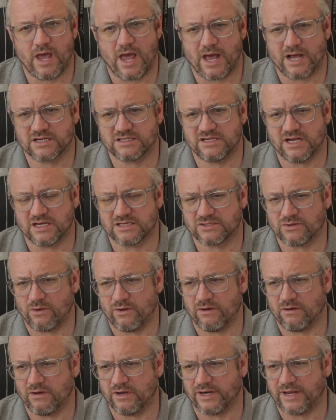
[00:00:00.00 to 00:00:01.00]
excess
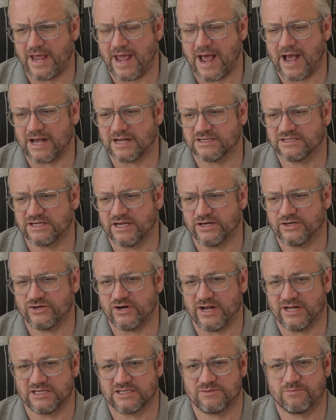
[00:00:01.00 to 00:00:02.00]
oil and gas and
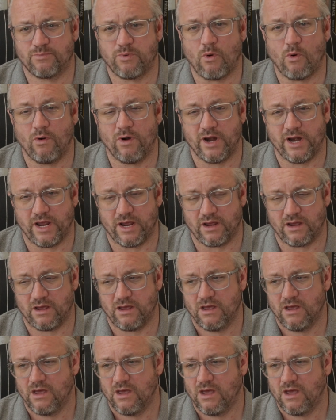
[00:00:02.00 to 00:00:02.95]
transporting